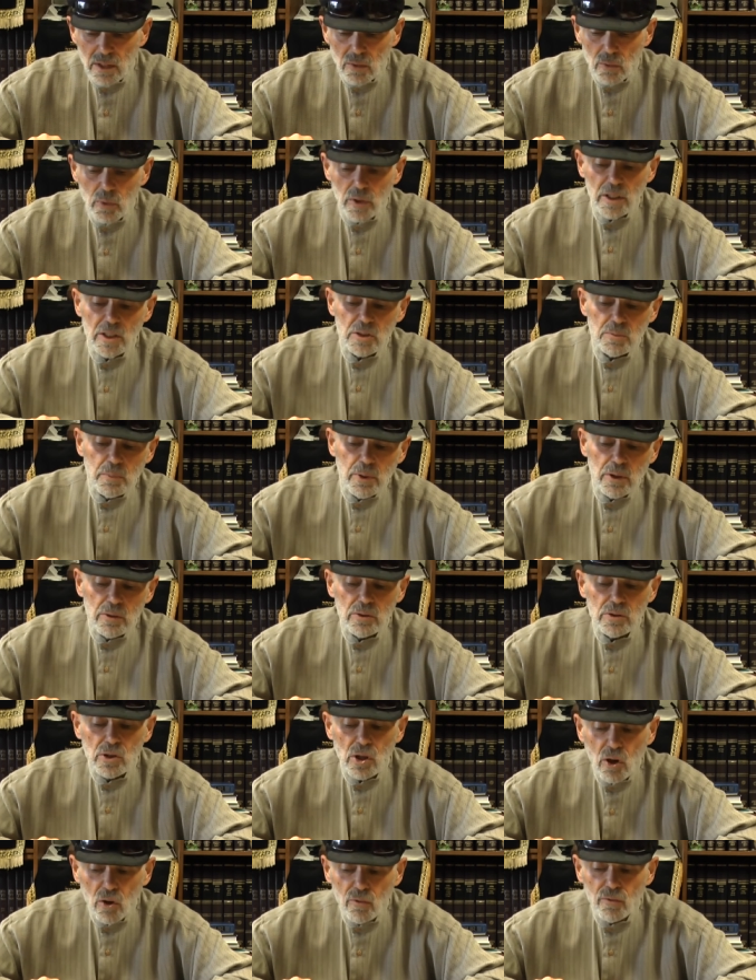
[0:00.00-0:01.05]
We as
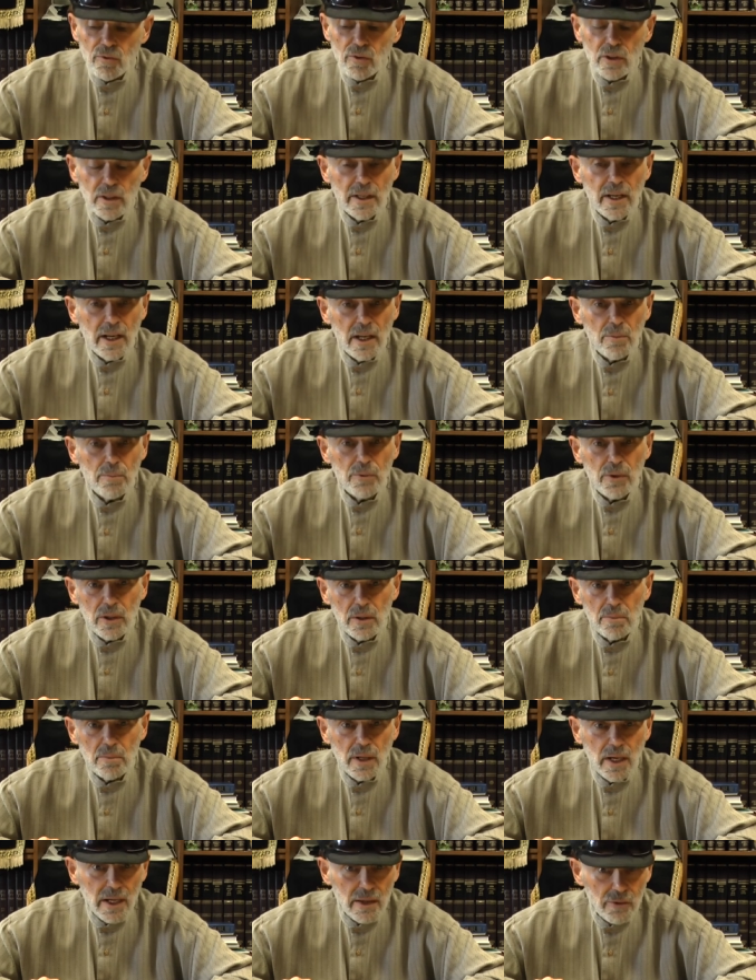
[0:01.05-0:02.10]
parents hopefully help
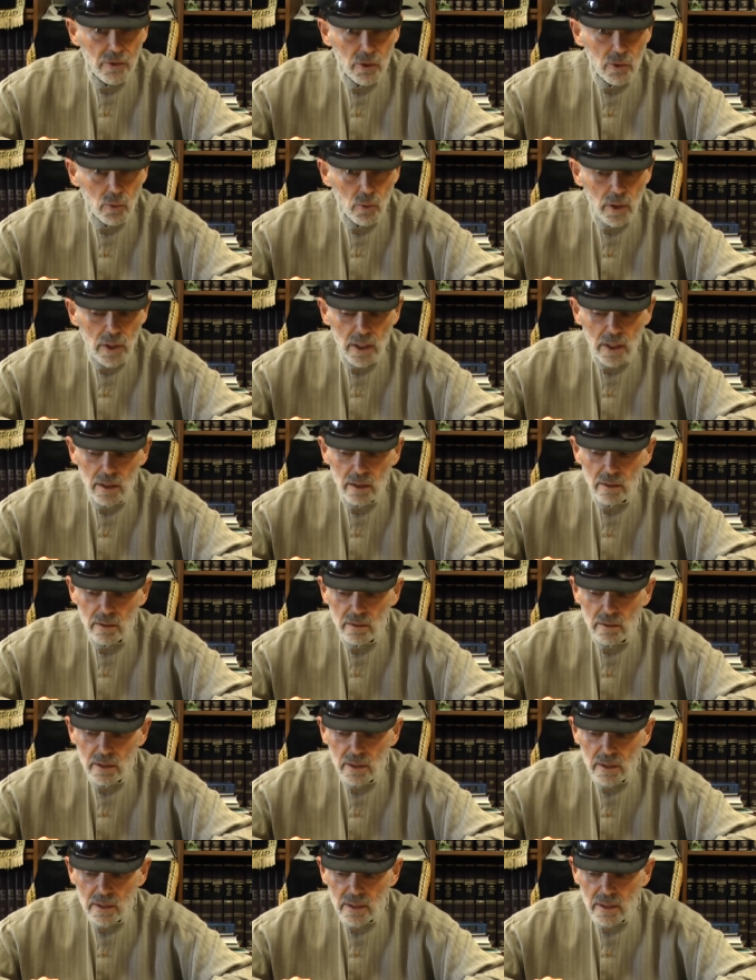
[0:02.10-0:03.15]
them on their way.
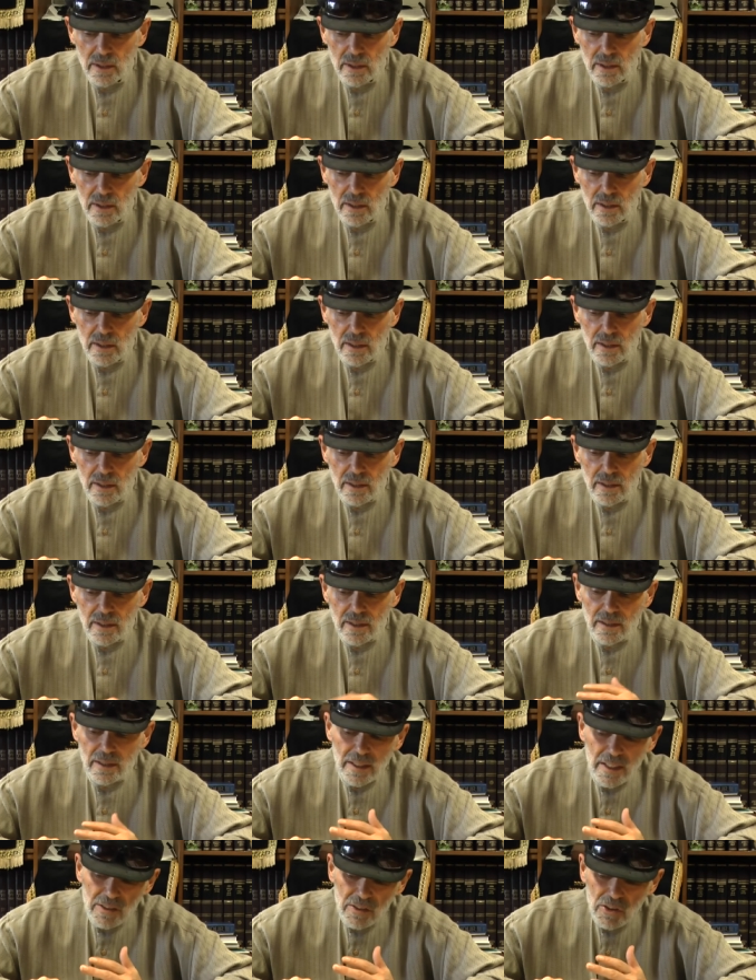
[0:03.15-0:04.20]

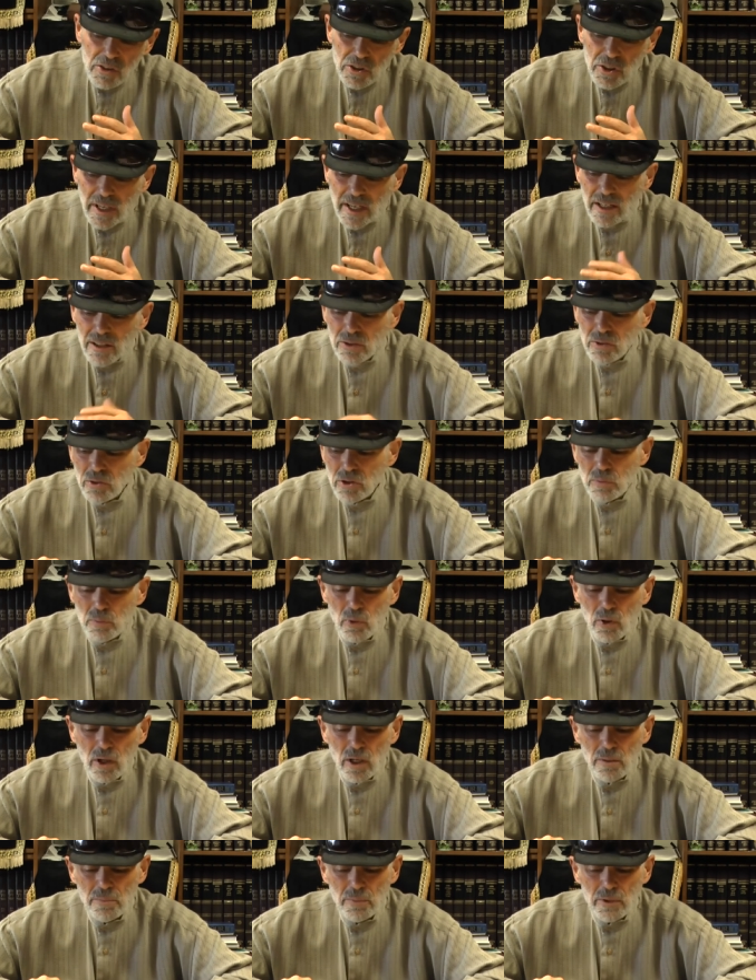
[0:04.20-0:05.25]
Is a child who is
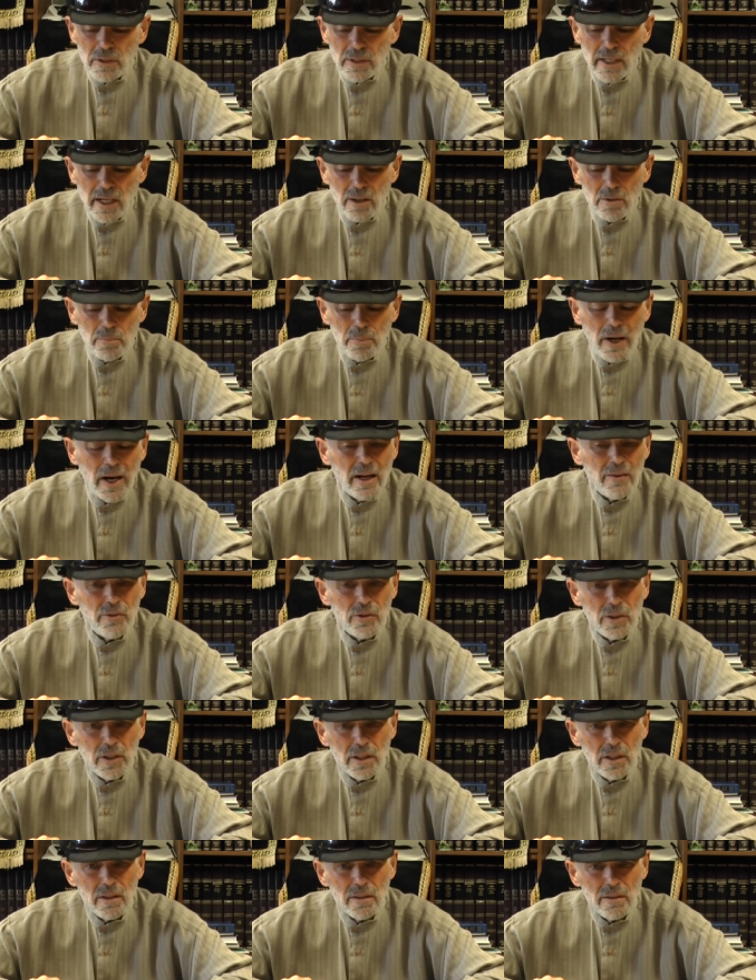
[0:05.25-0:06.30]
brought up in dire
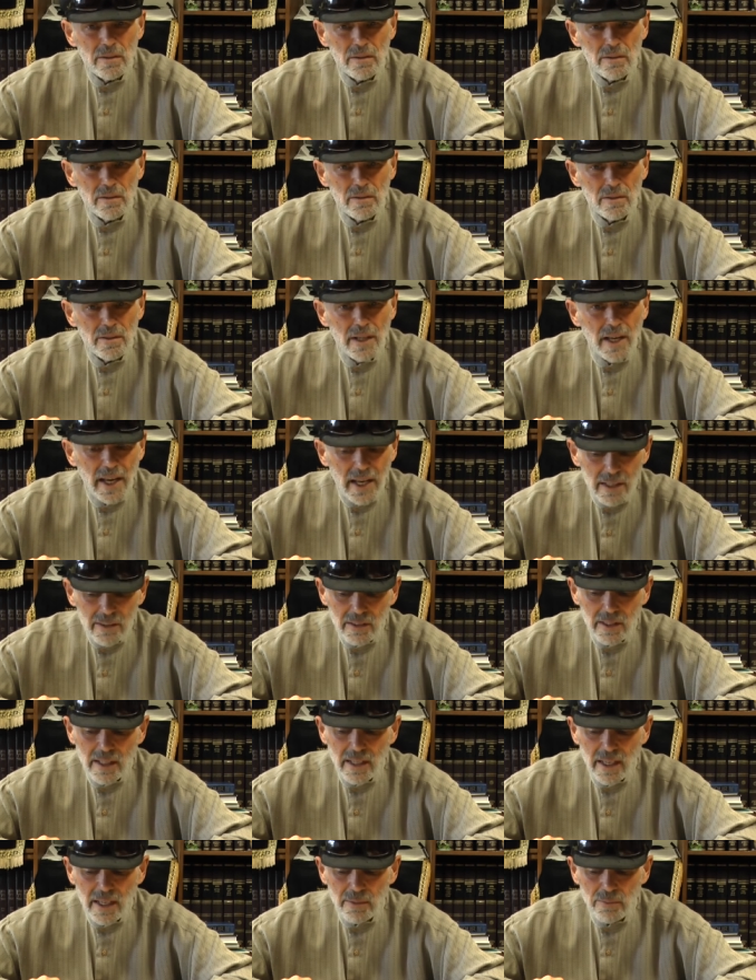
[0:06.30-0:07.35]
poverty
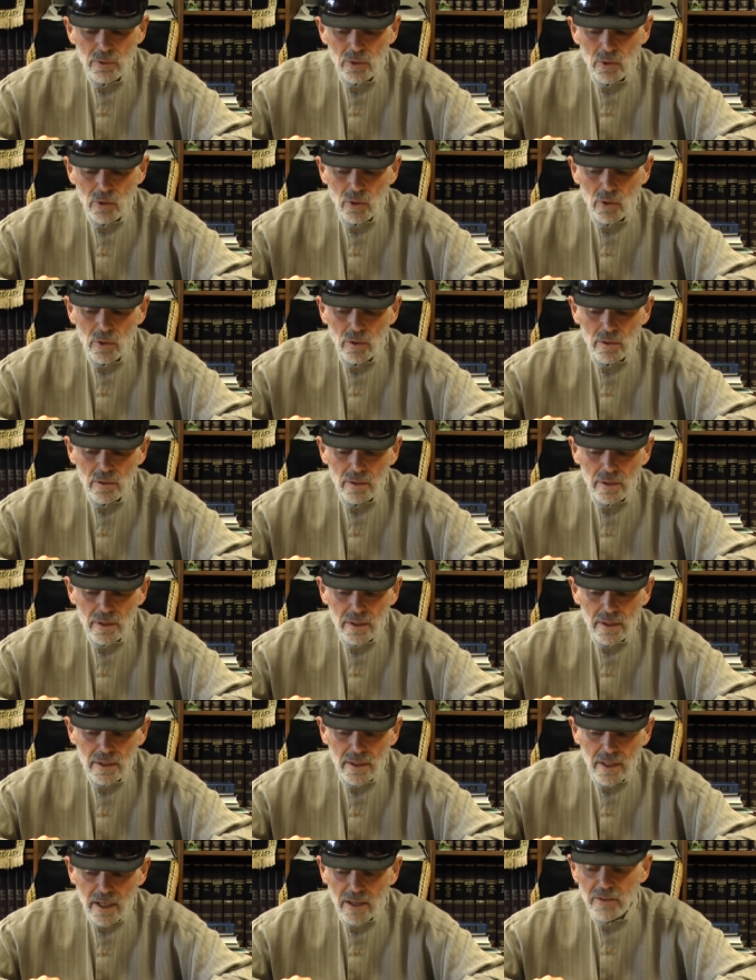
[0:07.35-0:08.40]
handicapped, or
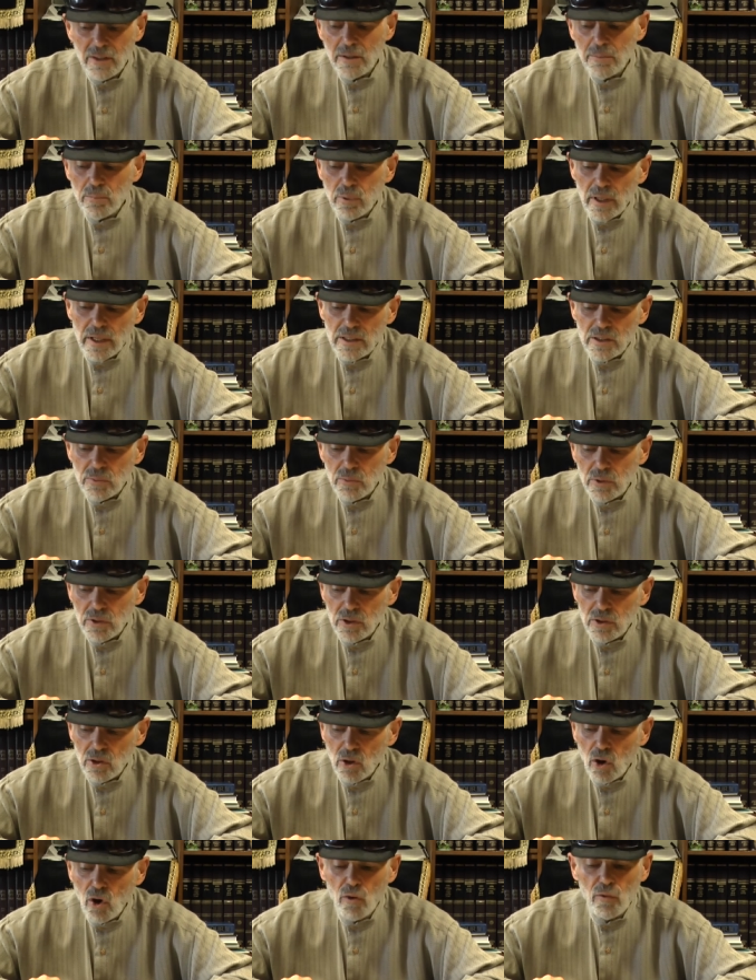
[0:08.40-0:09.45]
are they blessed with
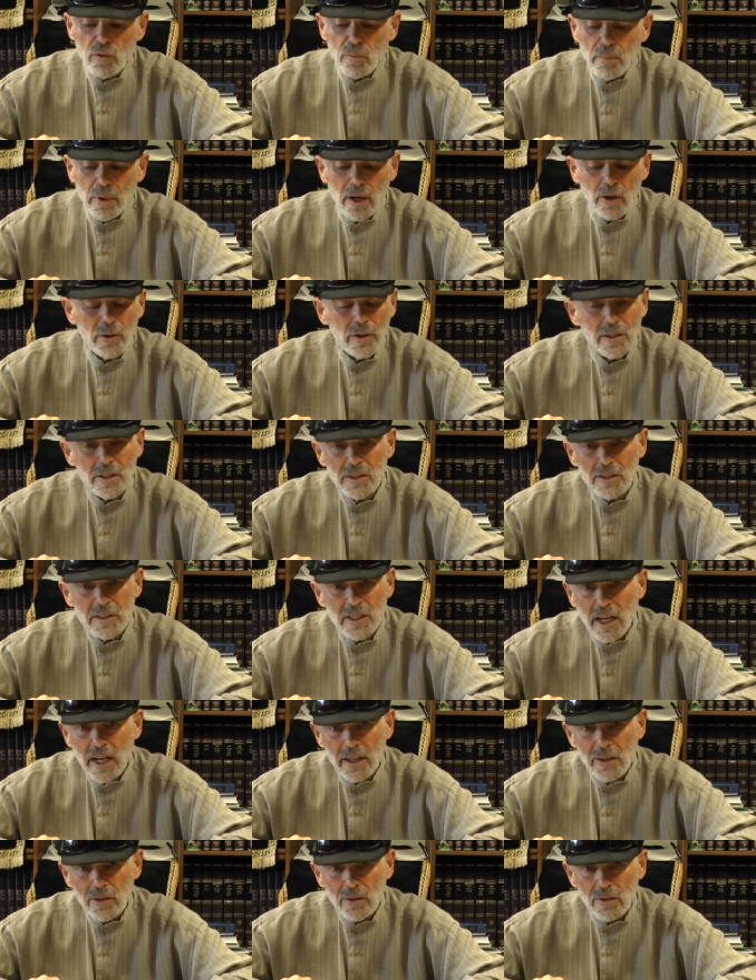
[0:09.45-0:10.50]
an overpowering
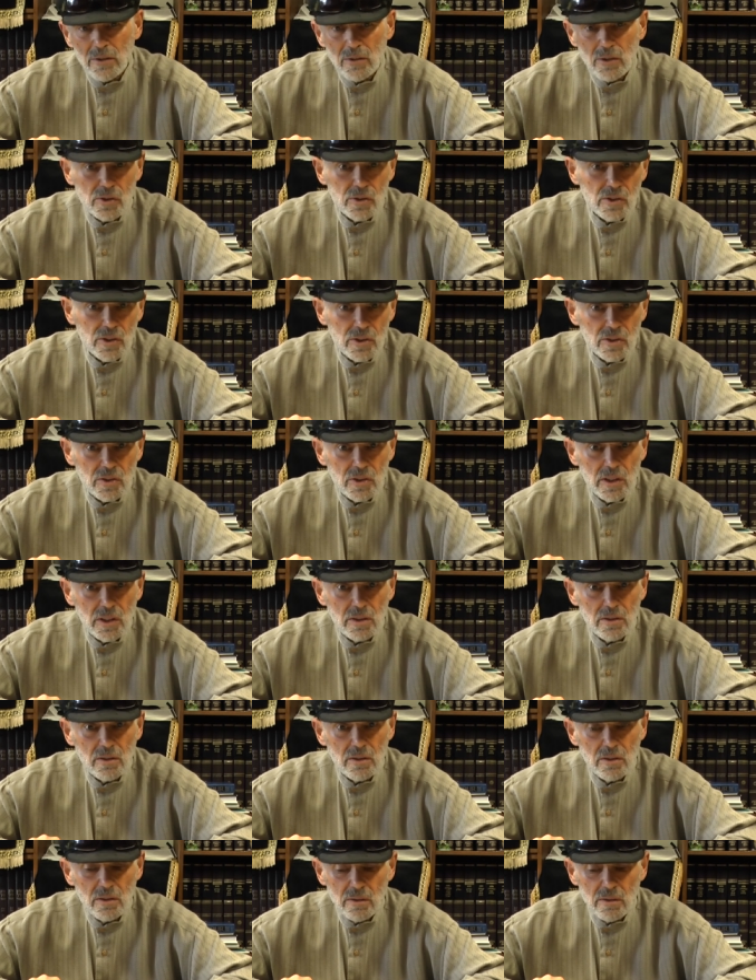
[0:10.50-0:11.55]
desire to succeed?